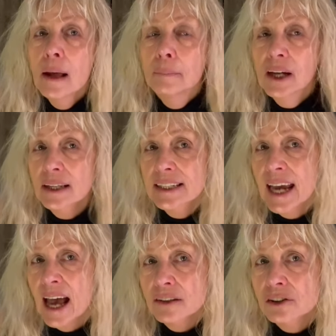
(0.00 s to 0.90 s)
because
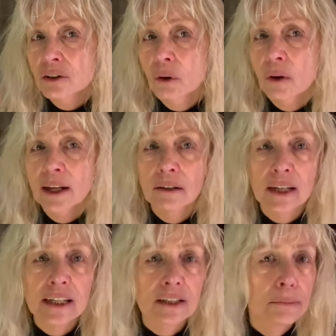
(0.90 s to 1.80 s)
castor oil
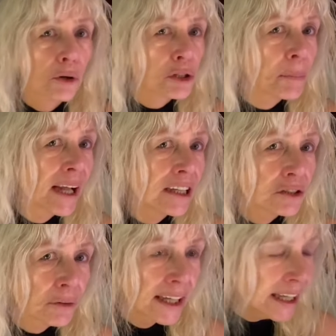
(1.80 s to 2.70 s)
is the most
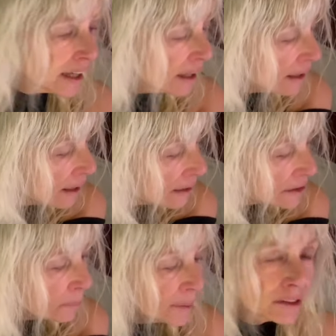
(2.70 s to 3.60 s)
penetrating
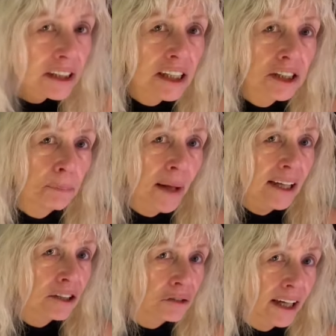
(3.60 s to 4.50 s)
the ability to
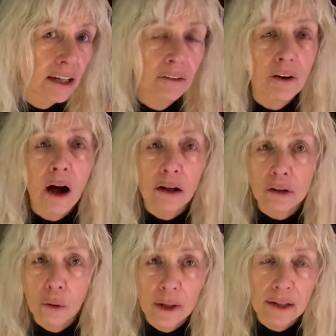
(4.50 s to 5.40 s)
penetrate of all
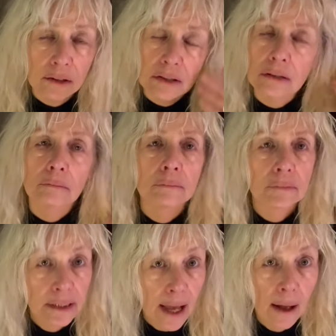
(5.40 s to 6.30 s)
oils.
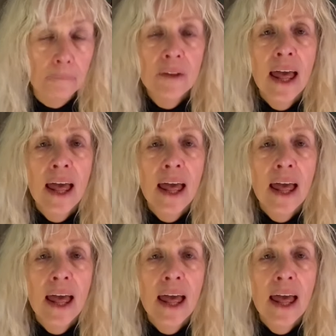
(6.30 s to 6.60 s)
Yeah.